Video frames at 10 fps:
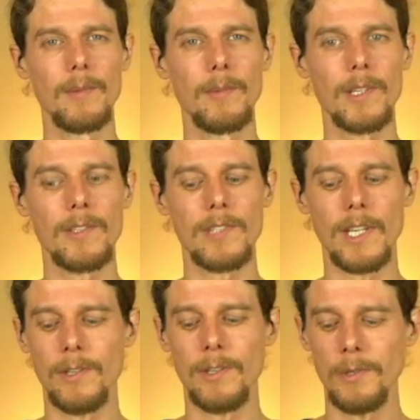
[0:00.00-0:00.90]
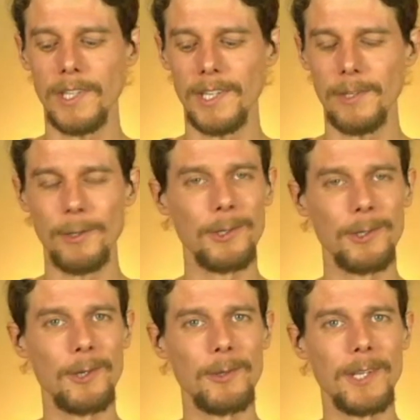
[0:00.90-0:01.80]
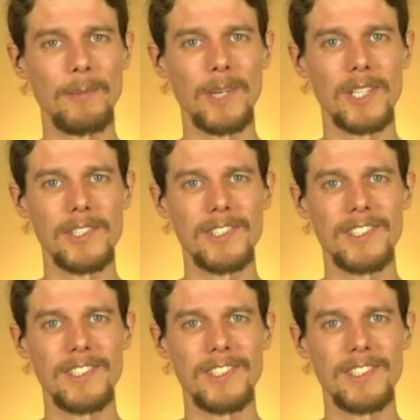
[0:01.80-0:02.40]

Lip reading: because I know that I don't know that much.